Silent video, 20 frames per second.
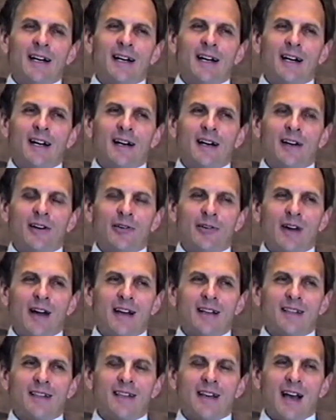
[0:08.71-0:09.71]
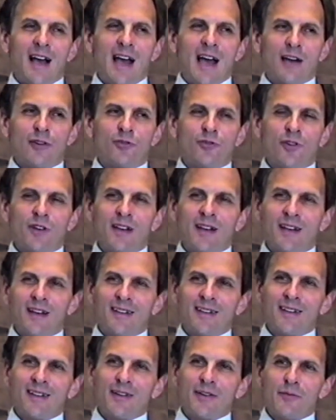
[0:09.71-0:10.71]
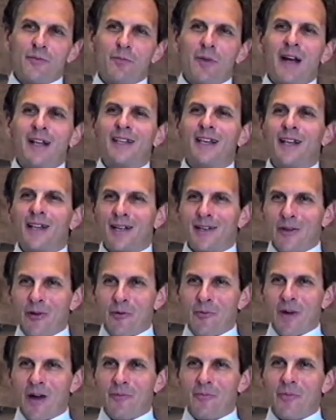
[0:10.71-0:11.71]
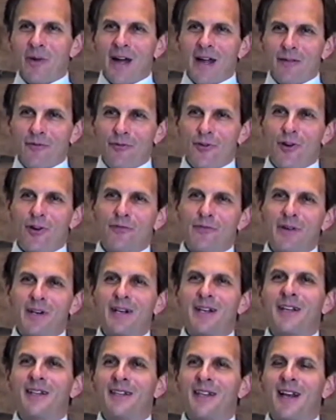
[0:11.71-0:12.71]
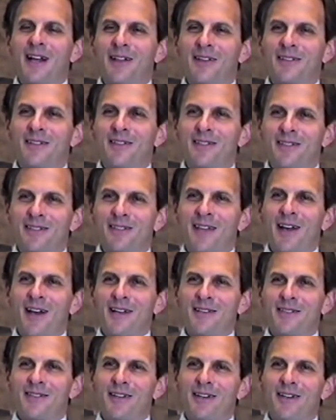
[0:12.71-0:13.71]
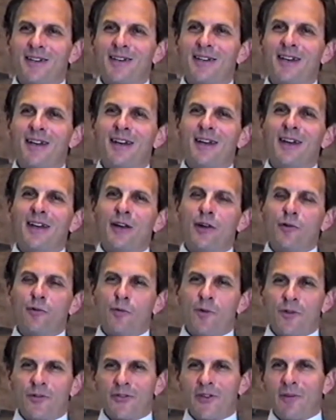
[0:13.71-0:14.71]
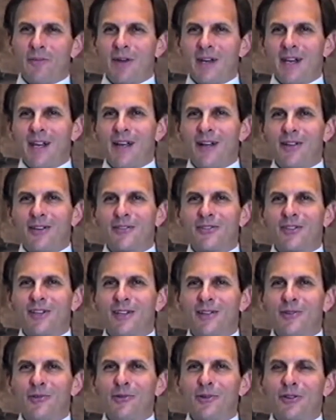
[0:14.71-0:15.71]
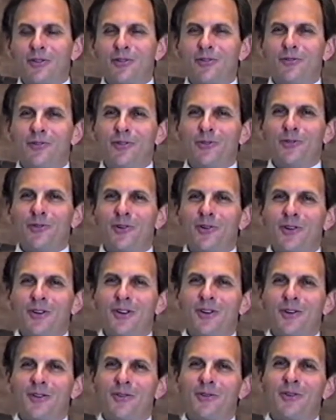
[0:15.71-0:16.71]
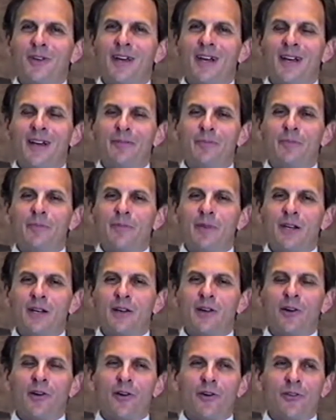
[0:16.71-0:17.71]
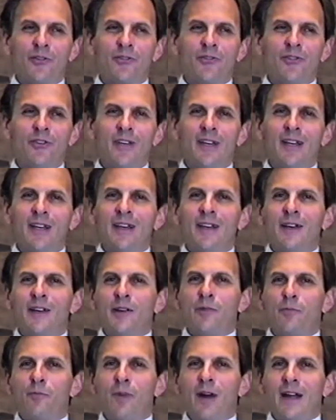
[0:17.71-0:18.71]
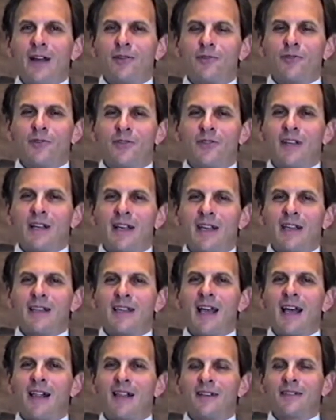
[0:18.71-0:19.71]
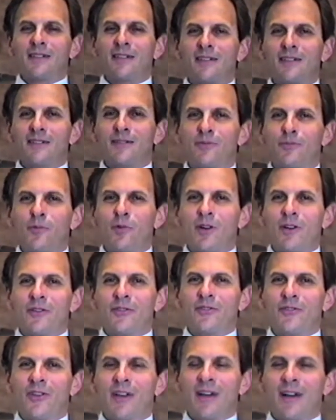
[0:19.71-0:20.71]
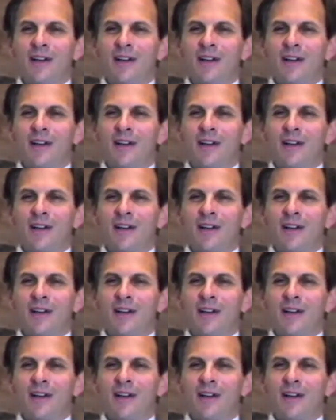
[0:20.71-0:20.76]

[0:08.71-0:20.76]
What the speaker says: All right. Actually, my telling you about my involvement in catalysis ties in with somebody else that you interviewed earlier today, because my interest in catalysis was,